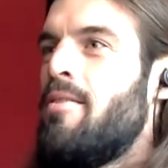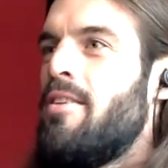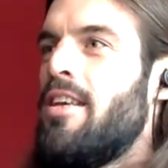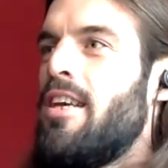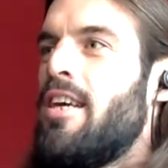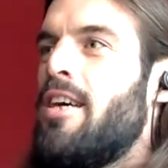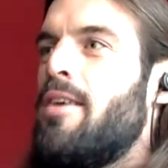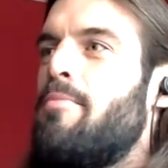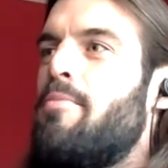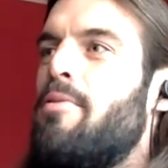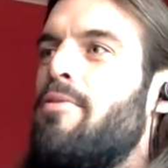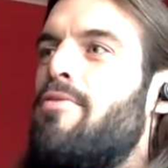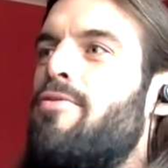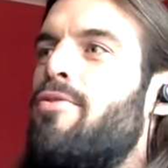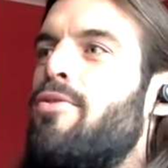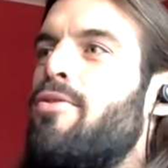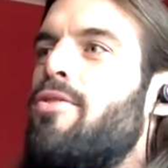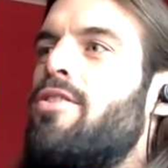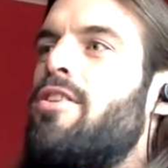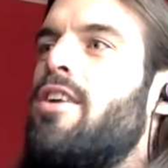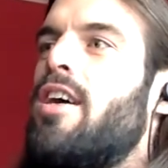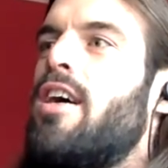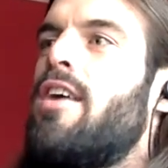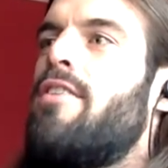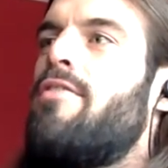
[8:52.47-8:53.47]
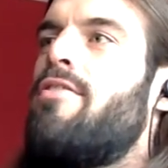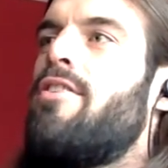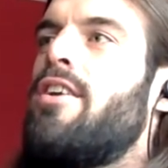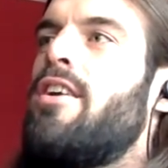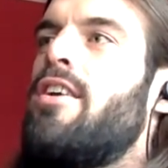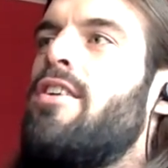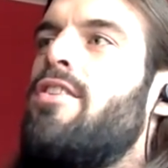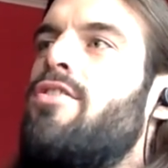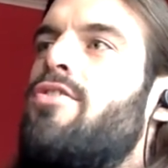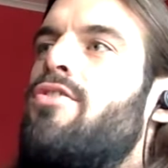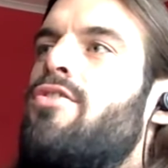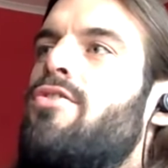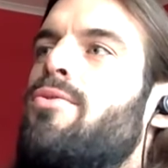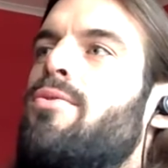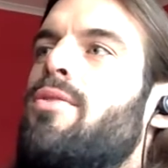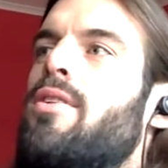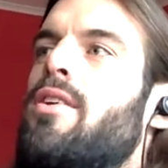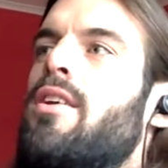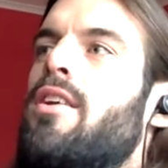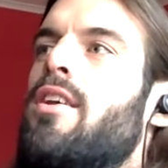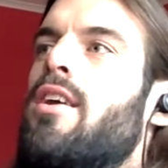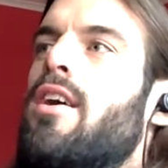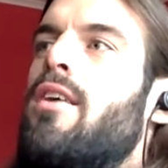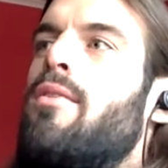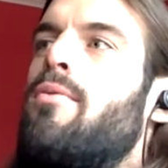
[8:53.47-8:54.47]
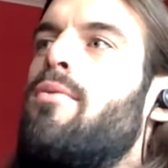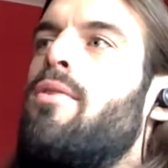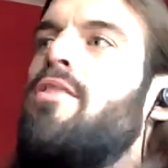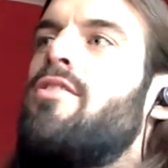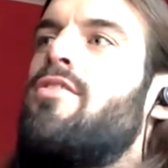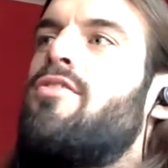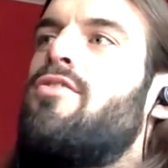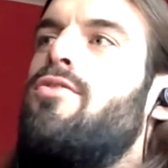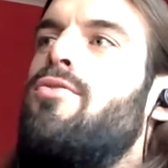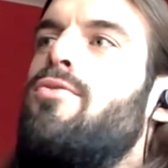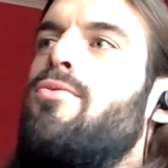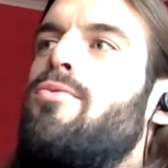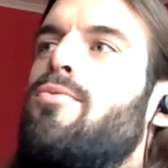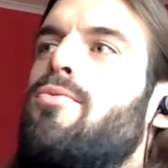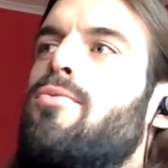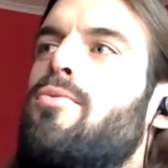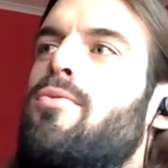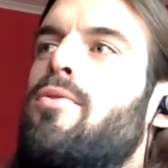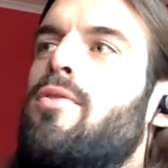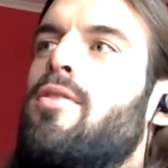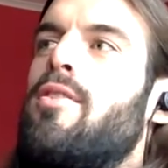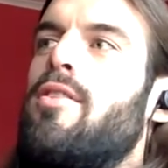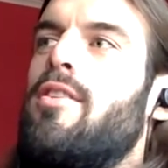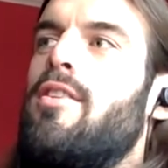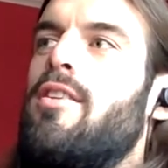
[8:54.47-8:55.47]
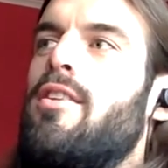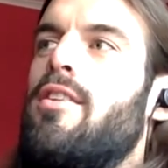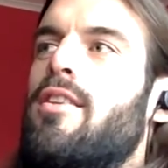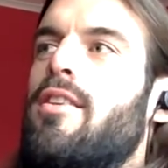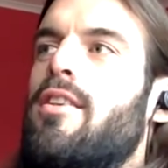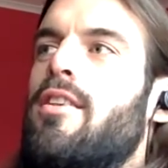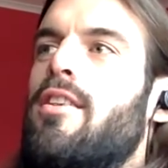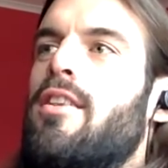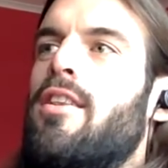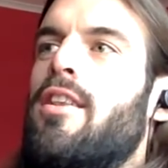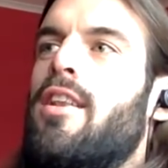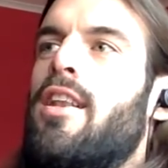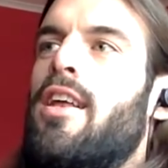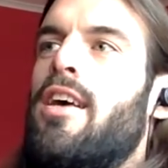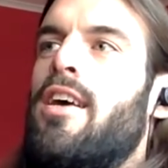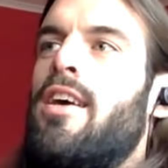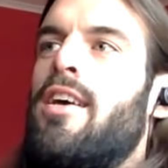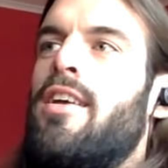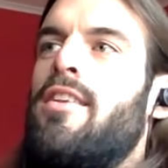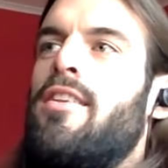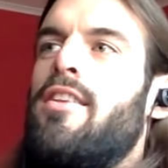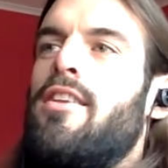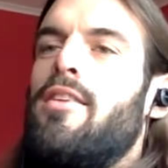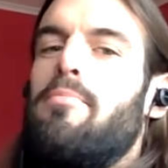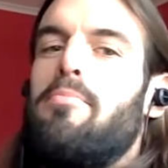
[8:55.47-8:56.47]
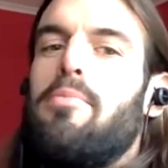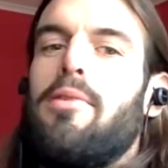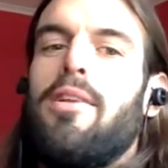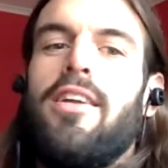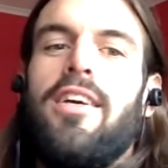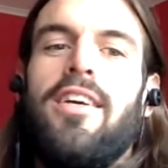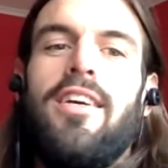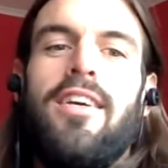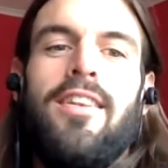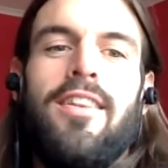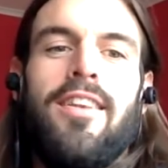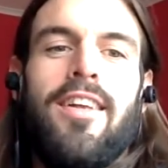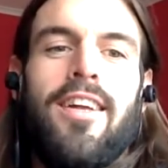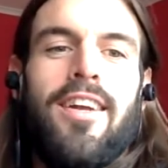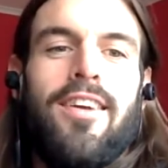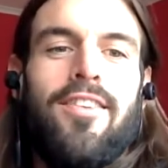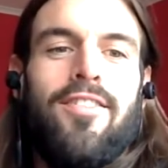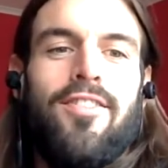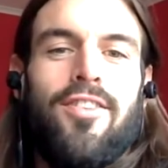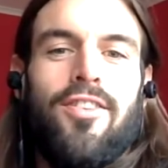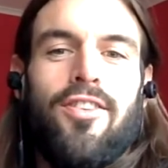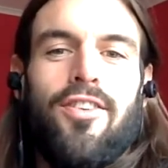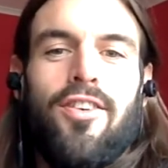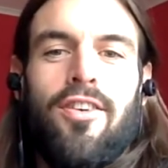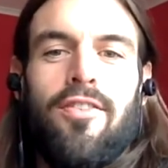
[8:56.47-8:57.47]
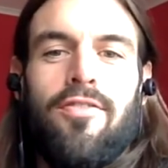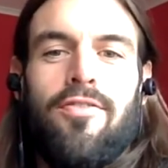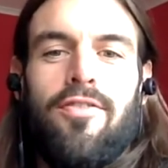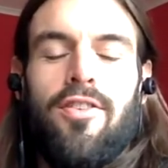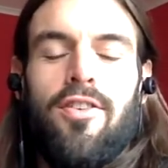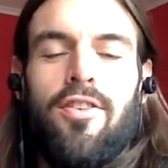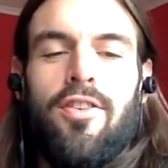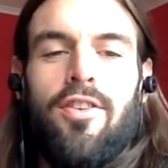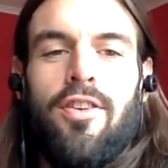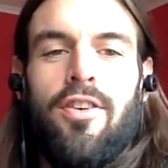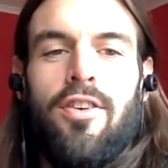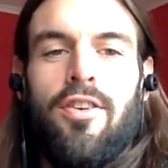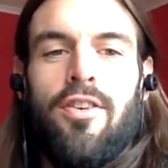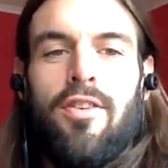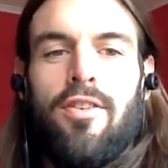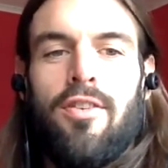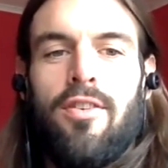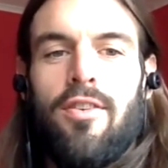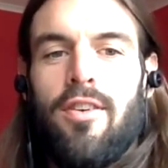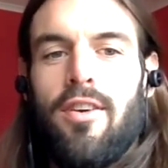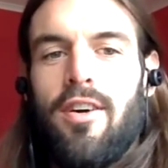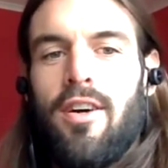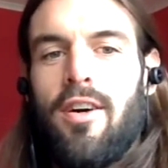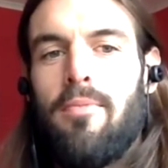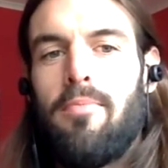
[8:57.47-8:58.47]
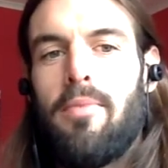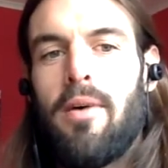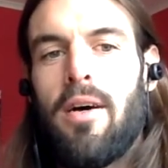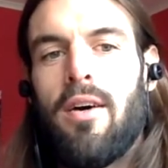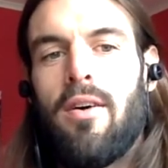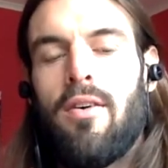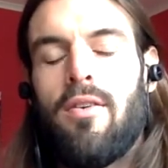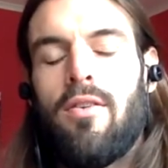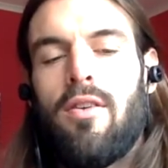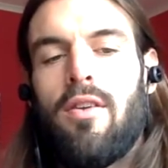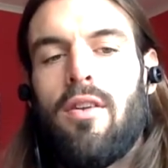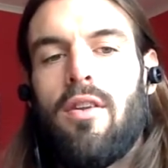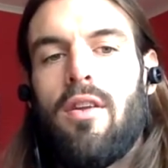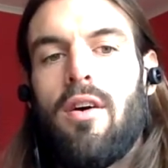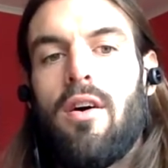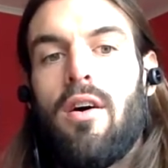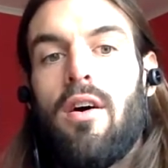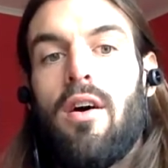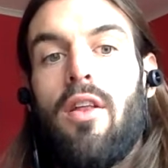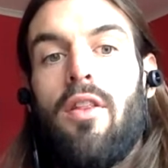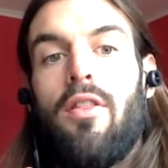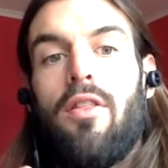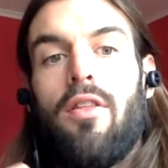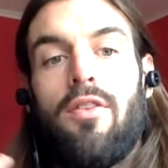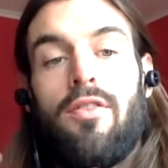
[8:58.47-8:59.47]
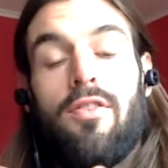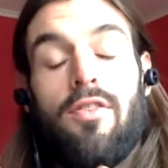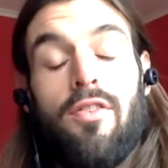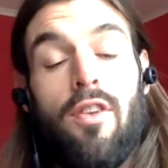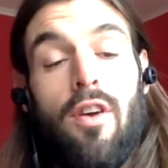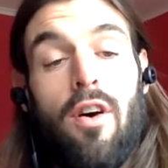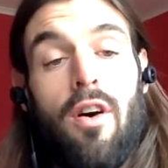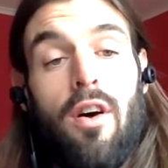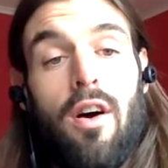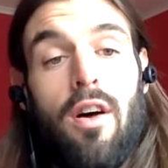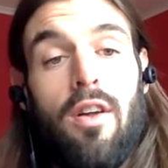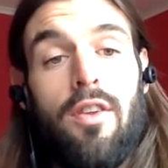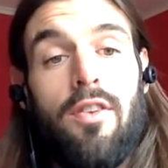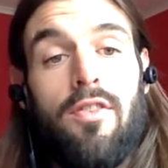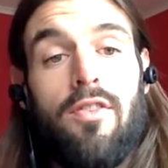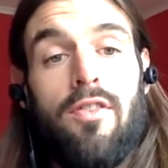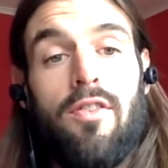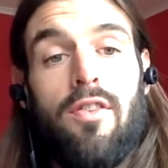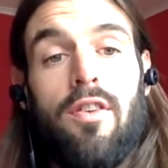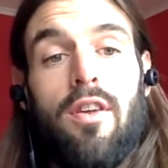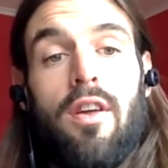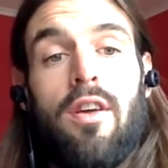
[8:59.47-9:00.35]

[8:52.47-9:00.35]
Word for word: Yeah, before diving into it, I want to land the plane that I took off earlier about uh, the sauce.